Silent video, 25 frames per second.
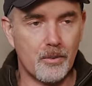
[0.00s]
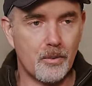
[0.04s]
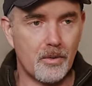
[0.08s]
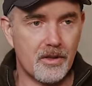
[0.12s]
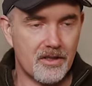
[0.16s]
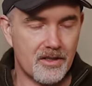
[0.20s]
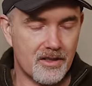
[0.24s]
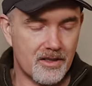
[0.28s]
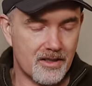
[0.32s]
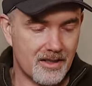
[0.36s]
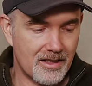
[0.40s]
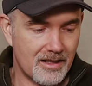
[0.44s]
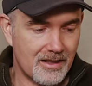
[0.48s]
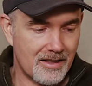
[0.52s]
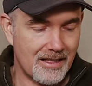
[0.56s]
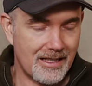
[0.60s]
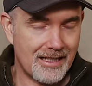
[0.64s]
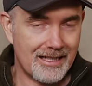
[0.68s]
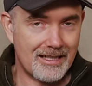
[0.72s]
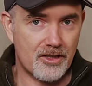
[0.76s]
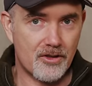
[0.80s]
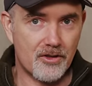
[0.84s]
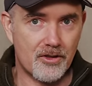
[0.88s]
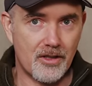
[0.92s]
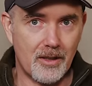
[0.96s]
which is an
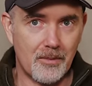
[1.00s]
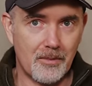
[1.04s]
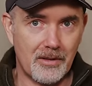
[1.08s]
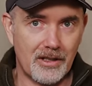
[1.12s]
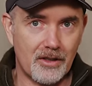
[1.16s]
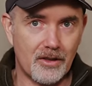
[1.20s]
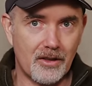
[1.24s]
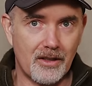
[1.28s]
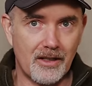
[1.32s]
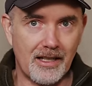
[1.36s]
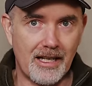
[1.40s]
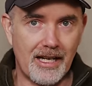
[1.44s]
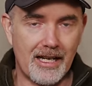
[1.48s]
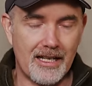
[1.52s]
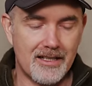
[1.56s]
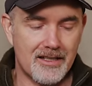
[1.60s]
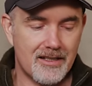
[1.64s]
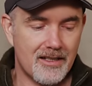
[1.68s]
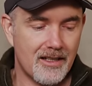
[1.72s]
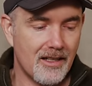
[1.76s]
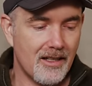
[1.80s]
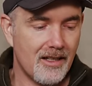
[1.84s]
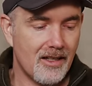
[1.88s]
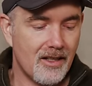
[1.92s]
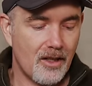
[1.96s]
extremely good lens.